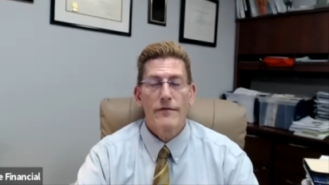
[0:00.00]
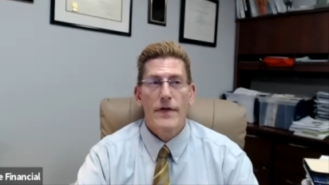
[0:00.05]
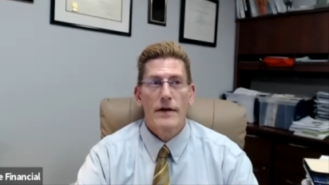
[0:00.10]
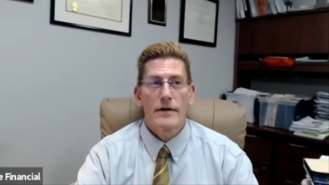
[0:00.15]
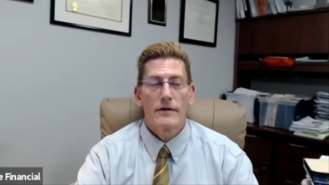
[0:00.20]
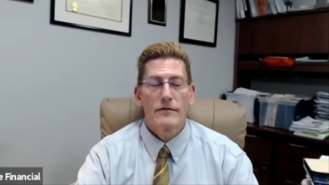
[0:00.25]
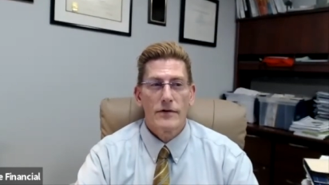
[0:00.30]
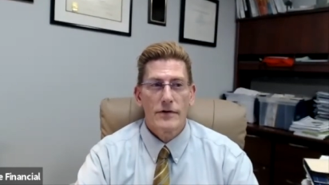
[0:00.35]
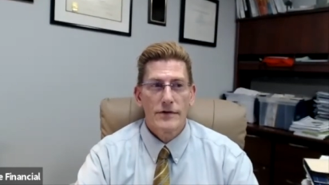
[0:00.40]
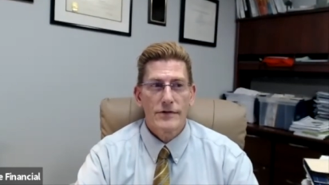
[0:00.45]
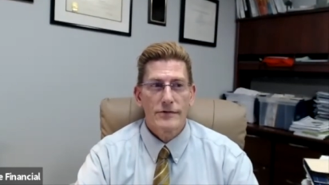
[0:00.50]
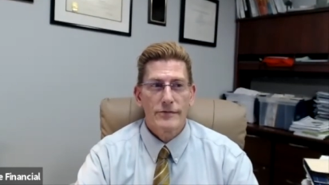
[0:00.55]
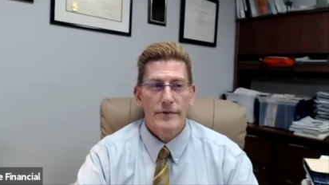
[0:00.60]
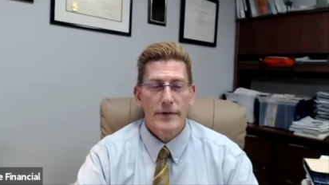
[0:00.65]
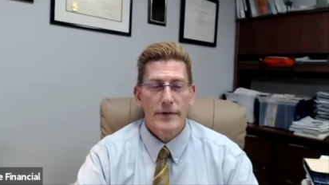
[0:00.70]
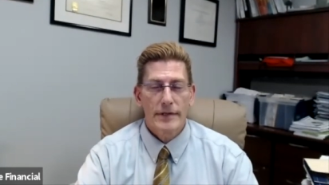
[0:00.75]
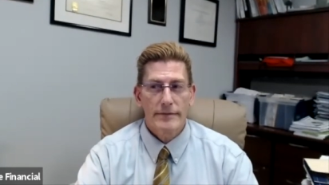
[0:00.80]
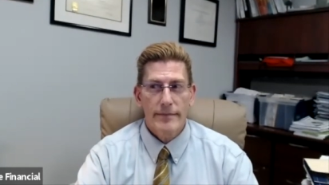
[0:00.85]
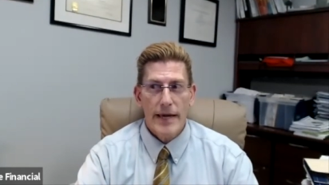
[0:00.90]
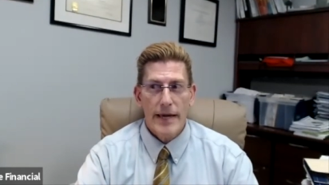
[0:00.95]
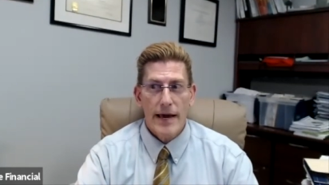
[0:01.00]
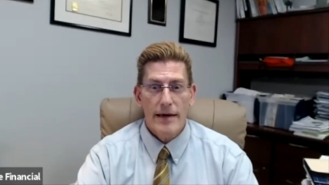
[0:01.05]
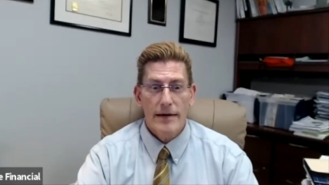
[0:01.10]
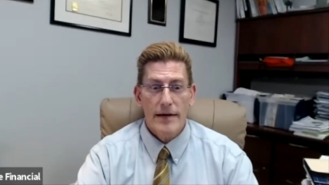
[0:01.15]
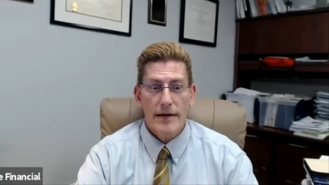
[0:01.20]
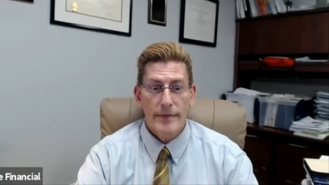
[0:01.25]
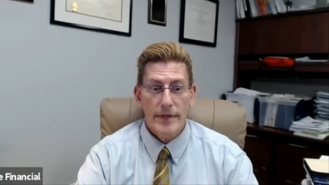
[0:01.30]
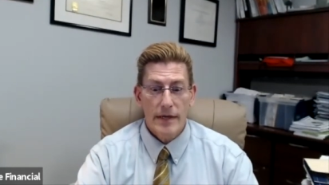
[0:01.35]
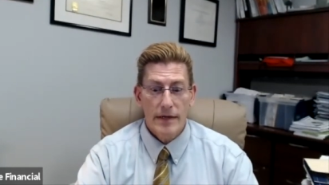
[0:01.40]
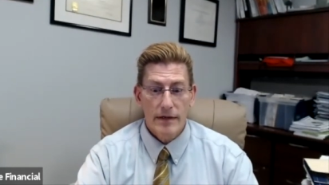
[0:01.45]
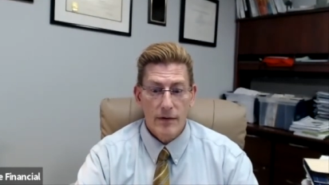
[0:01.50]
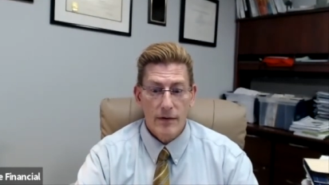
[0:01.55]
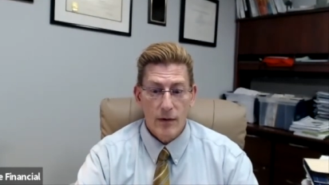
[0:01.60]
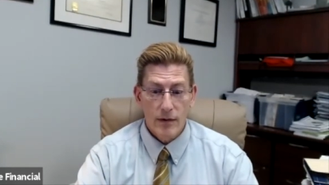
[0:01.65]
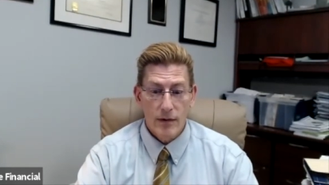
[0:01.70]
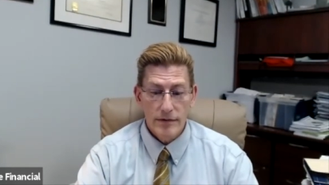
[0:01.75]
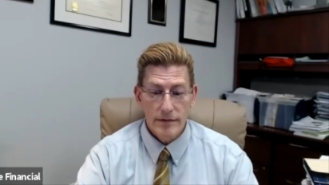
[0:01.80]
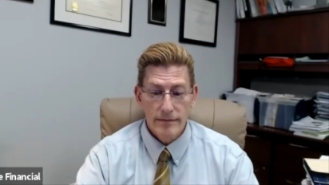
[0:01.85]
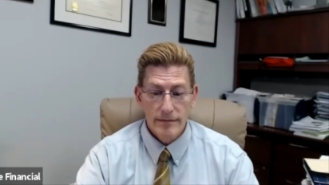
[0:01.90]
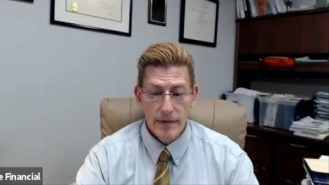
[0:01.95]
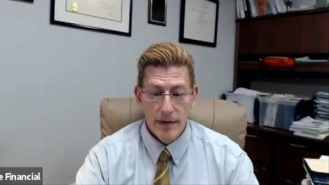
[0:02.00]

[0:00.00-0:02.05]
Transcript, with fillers: anniversary. Man, I'm getting old.